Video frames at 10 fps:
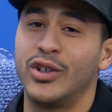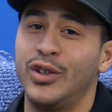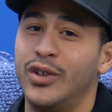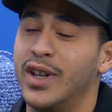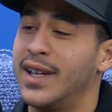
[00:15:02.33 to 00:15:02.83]
you
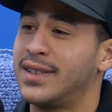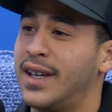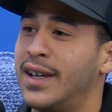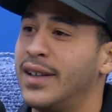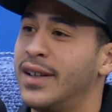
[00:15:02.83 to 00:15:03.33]
utilize
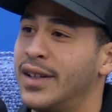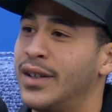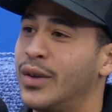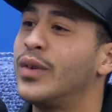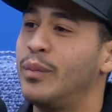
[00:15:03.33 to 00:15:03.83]
that.
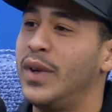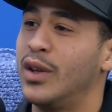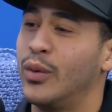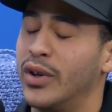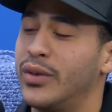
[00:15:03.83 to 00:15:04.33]
Mean
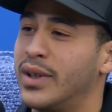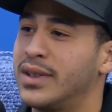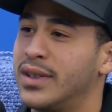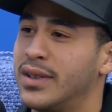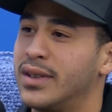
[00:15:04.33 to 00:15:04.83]
the world to
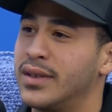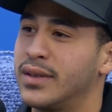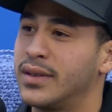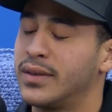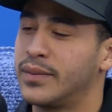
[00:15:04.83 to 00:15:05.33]
us.
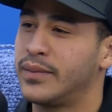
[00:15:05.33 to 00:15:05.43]
Awesome.